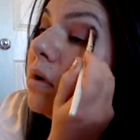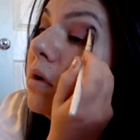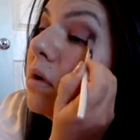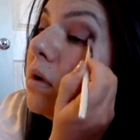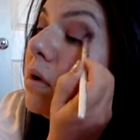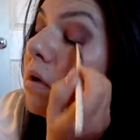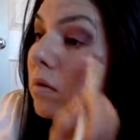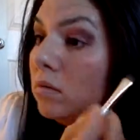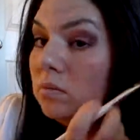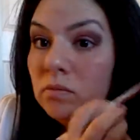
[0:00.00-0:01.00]

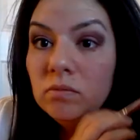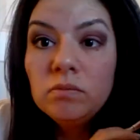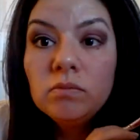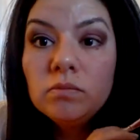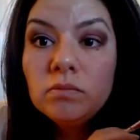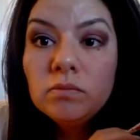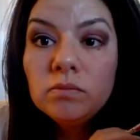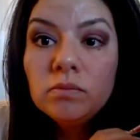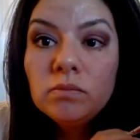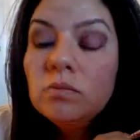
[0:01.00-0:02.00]
[no speech]